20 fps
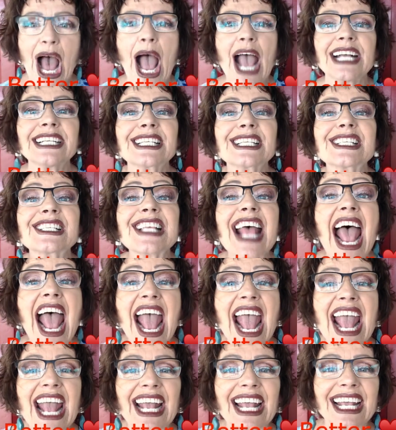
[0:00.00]
I
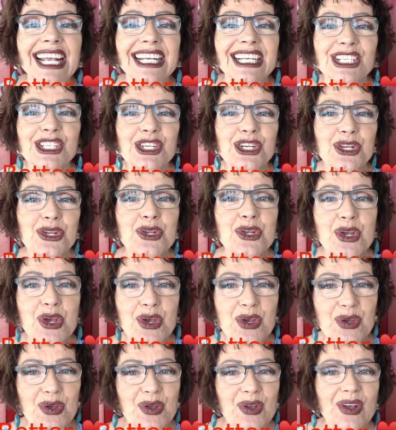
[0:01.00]
say to
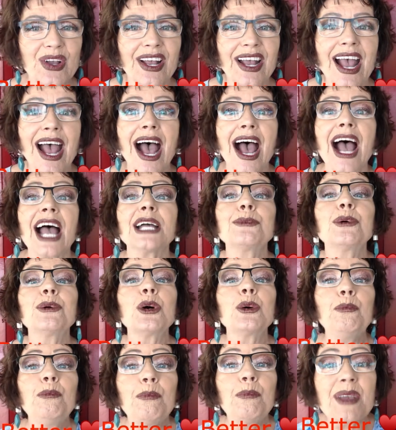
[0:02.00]
you, I
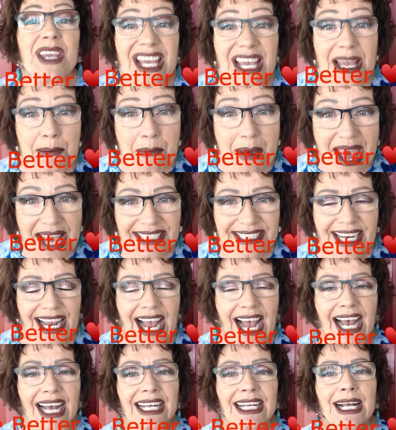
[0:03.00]
will be
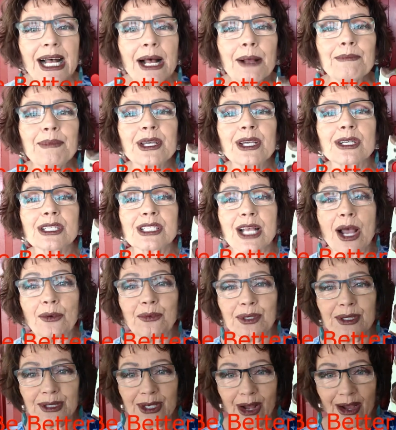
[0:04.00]
better because I
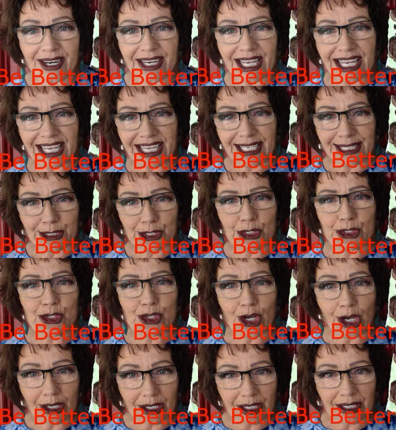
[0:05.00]
will not eat the
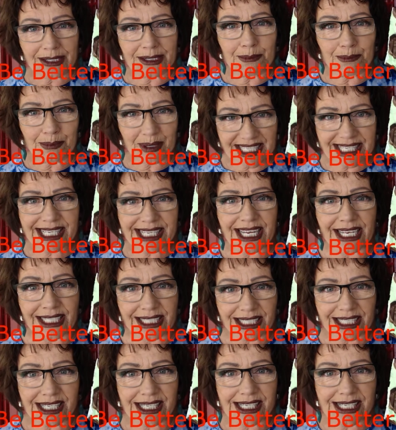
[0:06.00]
chocolate
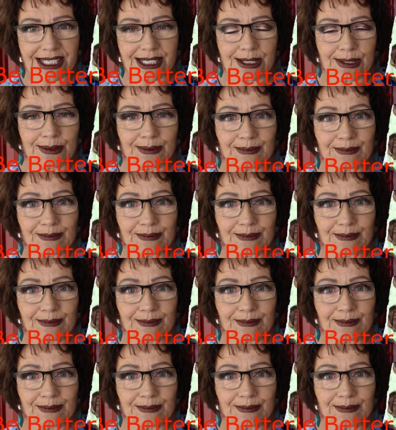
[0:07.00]
biscuits.